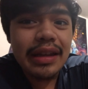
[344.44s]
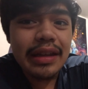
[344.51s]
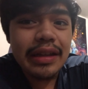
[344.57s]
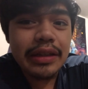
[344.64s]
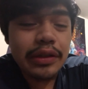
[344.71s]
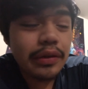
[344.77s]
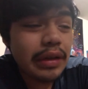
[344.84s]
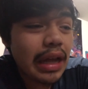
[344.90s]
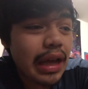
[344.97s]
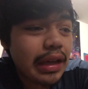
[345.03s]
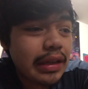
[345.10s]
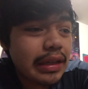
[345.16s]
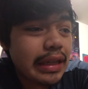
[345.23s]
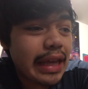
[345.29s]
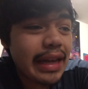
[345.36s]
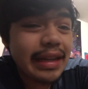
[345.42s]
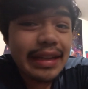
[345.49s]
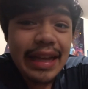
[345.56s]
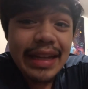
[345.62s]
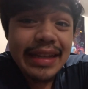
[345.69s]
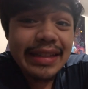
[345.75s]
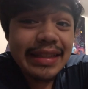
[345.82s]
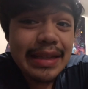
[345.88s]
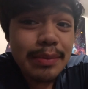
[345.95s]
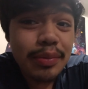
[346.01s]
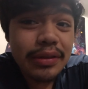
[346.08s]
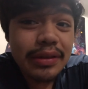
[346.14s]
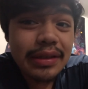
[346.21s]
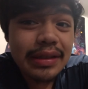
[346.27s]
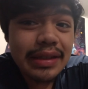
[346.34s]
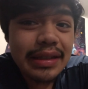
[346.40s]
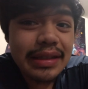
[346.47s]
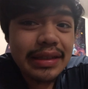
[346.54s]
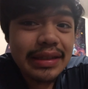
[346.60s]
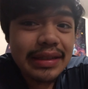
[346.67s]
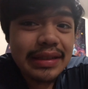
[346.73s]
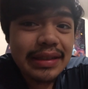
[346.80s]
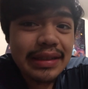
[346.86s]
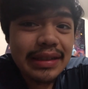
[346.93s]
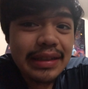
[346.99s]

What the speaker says: You're not getting any deeper than this.